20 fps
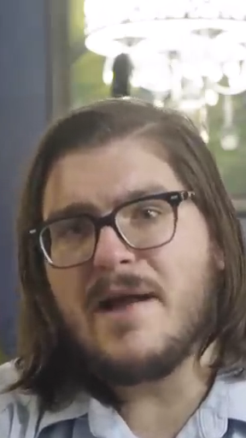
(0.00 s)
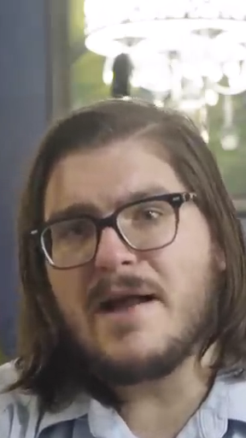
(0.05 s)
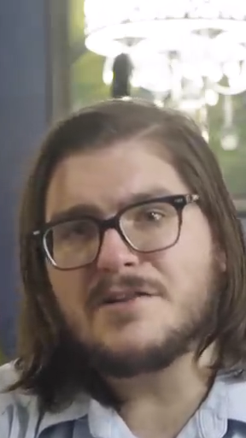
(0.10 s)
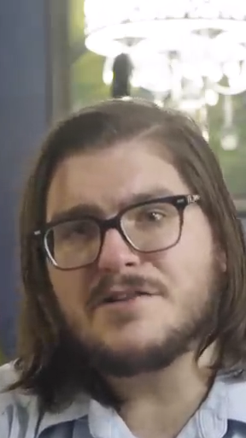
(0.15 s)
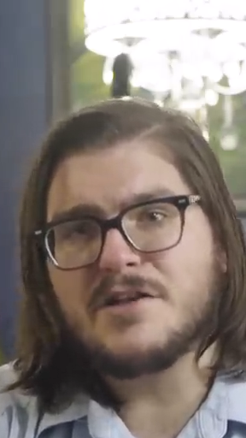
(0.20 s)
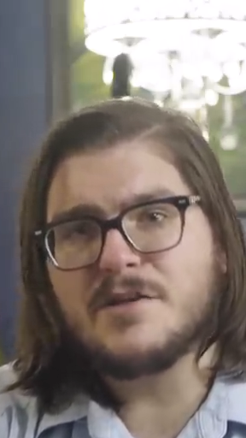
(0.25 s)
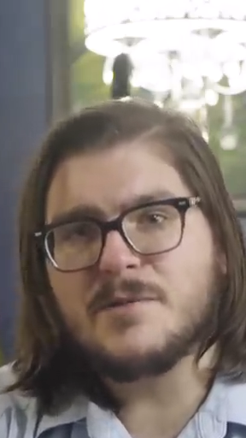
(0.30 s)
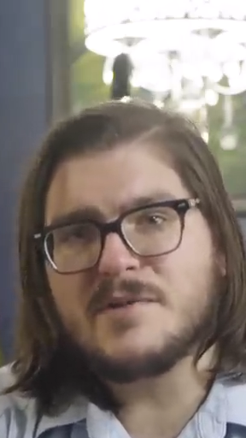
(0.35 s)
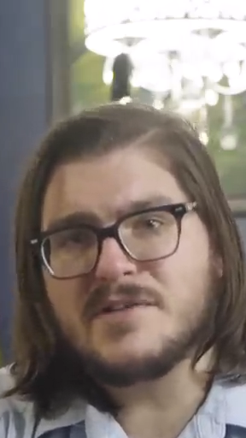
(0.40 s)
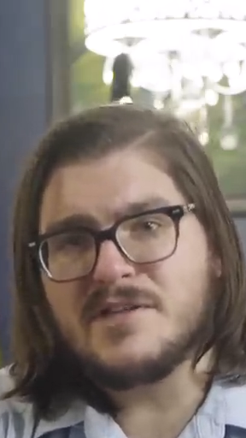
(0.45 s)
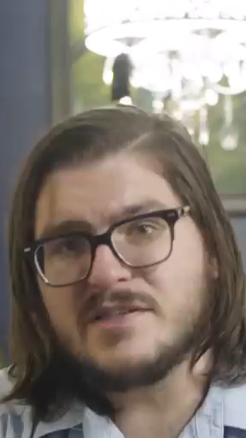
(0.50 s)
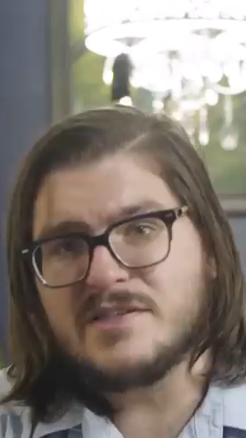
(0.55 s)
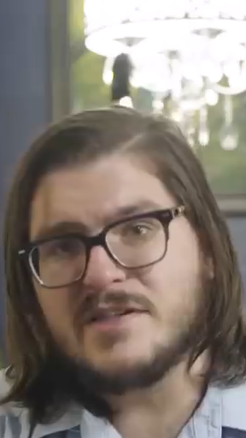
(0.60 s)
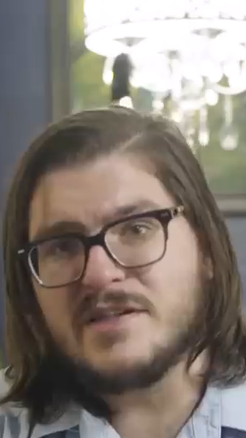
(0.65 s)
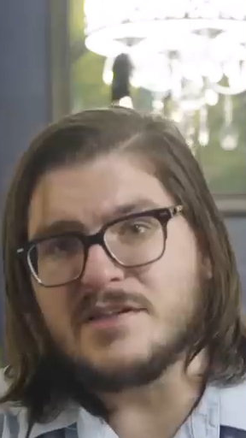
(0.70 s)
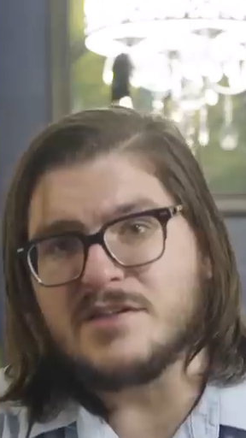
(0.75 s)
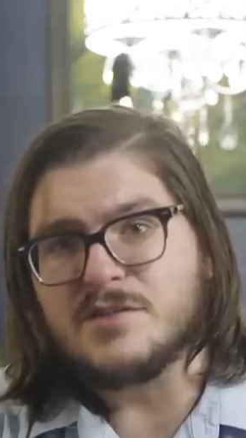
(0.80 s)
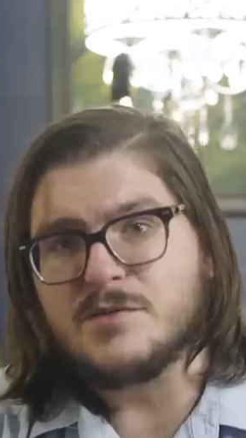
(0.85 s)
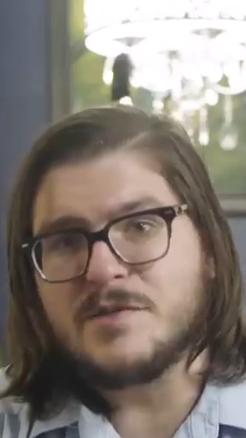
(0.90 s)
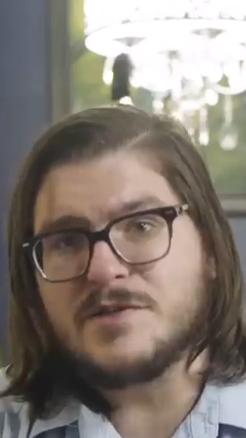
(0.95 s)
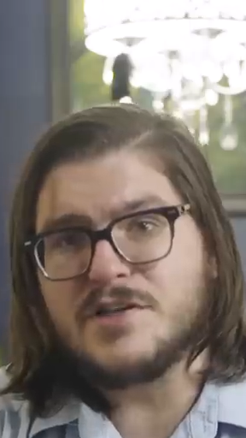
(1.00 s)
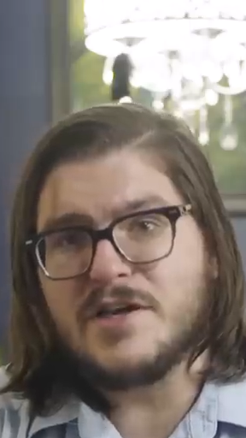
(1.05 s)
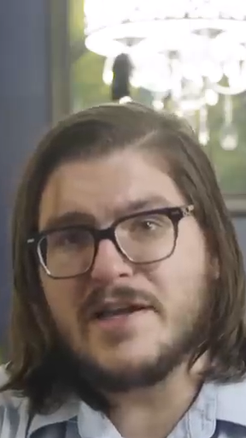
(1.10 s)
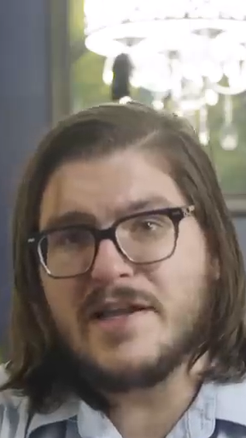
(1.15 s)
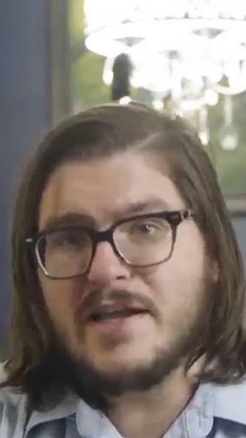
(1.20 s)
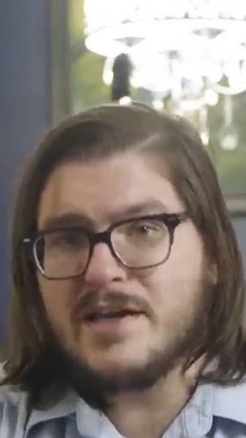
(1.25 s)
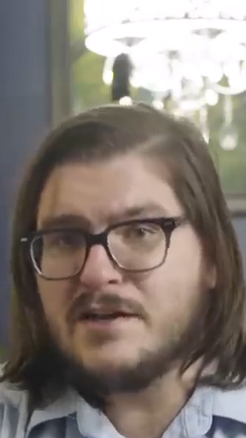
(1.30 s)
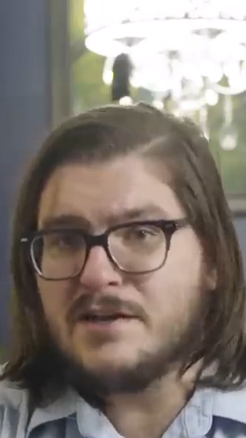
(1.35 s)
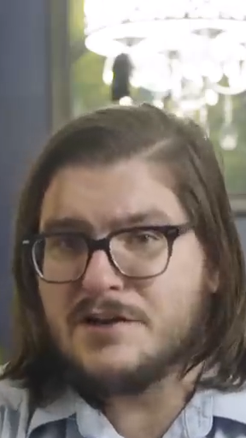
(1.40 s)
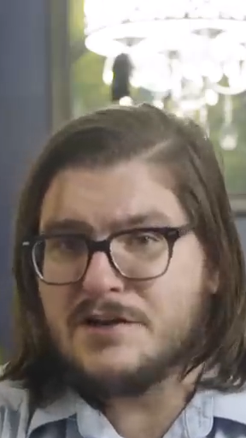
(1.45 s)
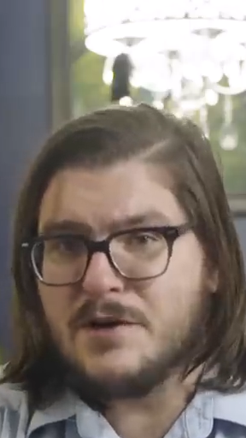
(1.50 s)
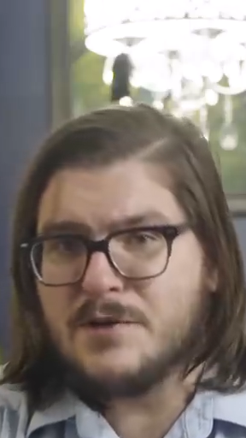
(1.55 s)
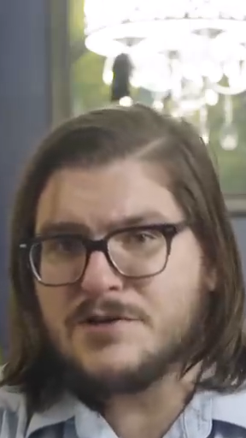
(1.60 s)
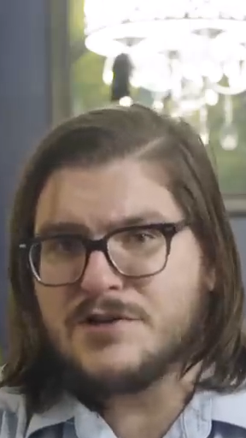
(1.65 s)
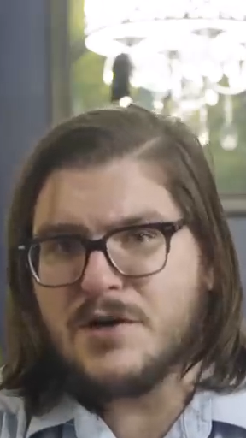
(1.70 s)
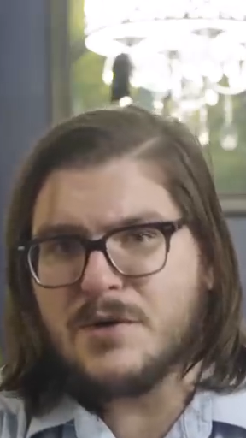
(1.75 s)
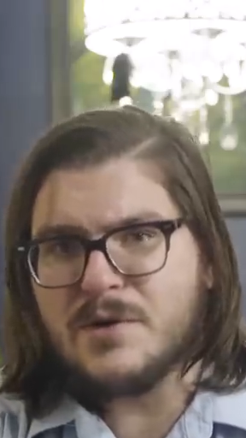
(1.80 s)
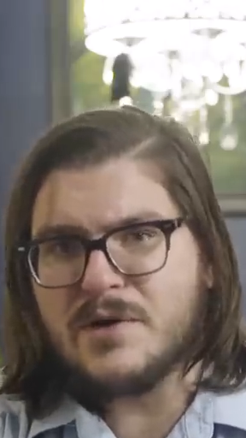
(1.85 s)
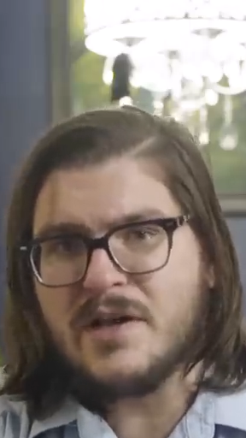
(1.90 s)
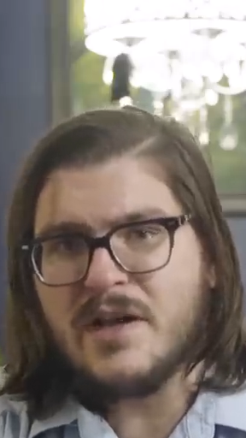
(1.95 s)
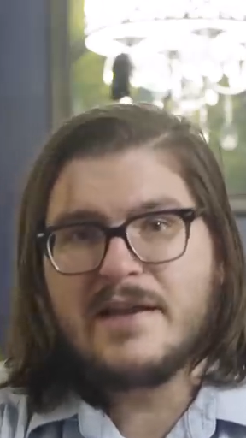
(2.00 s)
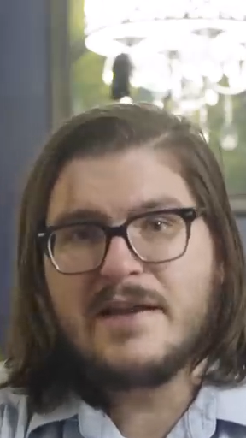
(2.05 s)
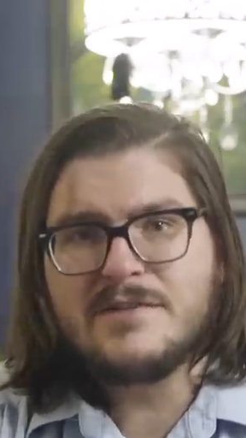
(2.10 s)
Magic Resistance, which again, no joke,